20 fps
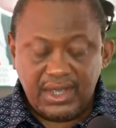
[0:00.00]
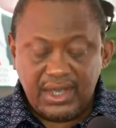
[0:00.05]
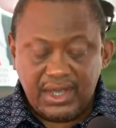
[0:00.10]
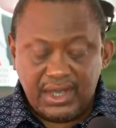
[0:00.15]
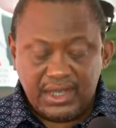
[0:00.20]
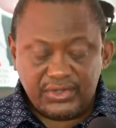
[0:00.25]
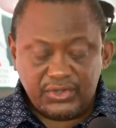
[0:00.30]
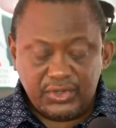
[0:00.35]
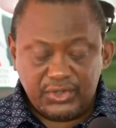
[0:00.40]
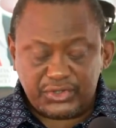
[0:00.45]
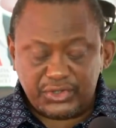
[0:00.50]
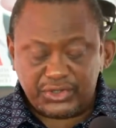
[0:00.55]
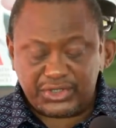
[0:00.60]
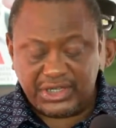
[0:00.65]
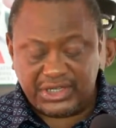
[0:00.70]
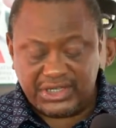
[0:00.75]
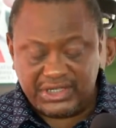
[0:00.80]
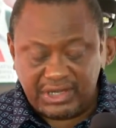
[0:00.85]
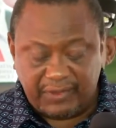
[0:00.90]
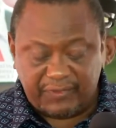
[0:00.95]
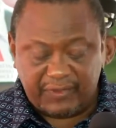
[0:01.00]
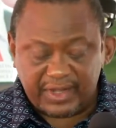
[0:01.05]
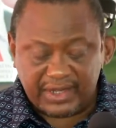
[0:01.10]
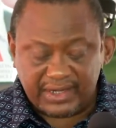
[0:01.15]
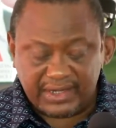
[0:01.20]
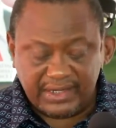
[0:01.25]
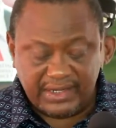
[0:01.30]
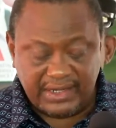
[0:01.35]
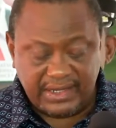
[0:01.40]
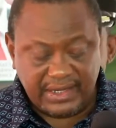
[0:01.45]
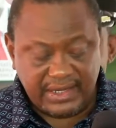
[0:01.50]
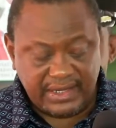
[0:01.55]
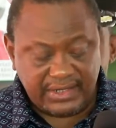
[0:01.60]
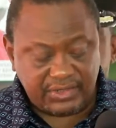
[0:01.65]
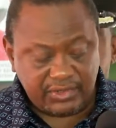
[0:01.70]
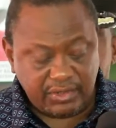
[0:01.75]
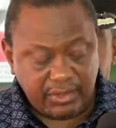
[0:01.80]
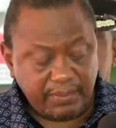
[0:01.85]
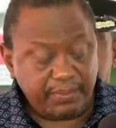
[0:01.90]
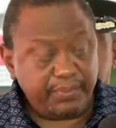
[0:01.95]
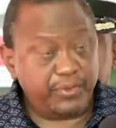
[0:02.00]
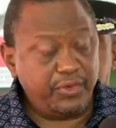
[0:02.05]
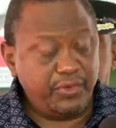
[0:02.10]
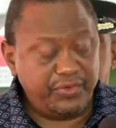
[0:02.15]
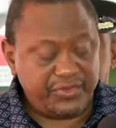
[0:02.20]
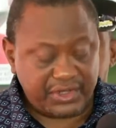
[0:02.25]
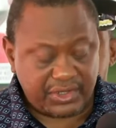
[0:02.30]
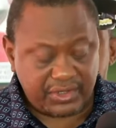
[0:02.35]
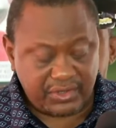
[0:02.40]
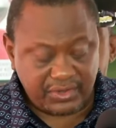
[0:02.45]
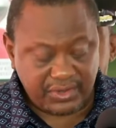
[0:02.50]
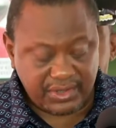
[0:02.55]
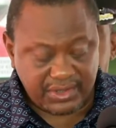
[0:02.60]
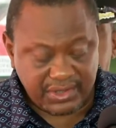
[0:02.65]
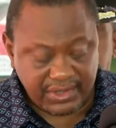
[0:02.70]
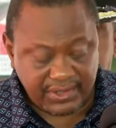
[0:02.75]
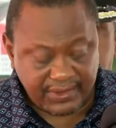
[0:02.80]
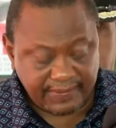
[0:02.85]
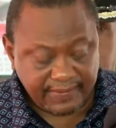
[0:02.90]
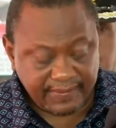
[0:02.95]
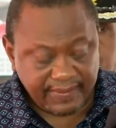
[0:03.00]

has also significantly led to improved security,